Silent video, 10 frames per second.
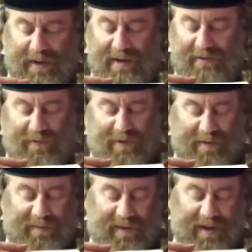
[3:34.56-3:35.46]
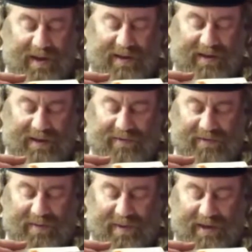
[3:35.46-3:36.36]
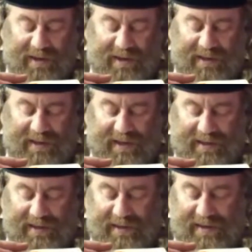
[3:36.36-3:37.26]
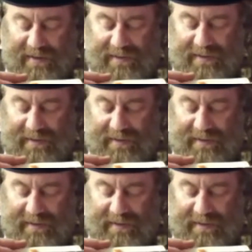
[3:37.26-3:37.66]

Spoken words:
informed that information is necessary,